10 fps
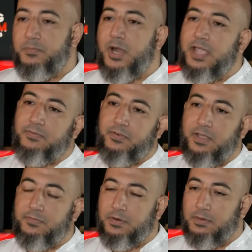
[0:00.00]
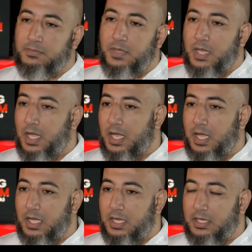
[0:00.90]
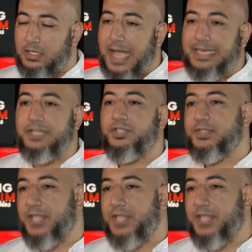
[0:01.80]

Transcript: break free from the addiction